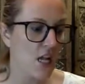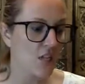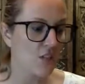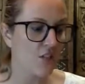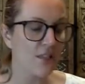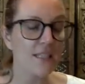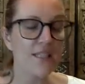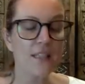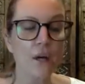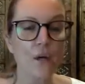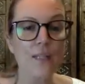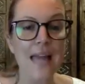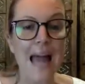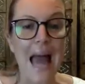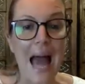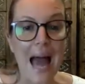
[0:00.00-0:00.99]
So this goes
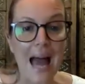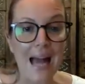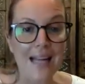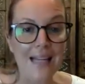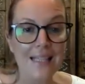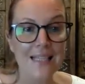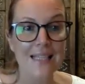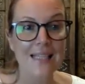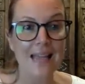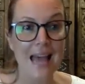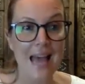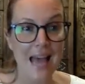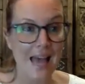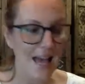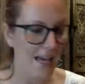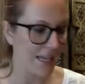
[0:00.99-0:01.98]
hand in
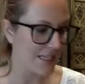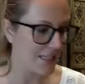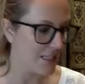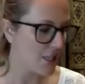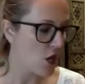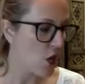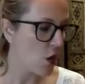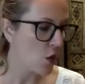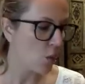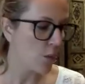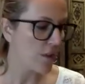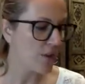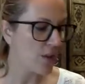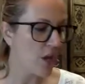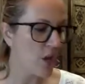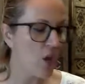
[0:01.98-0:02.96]
hand
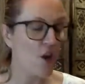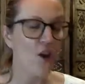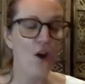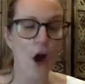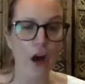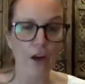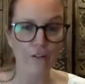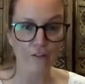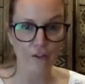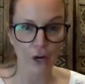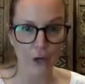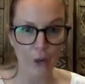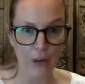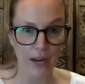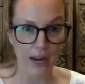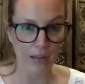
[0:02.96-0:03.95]
with not
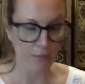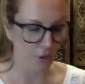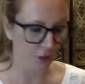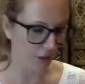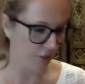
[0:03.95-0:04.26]
following up on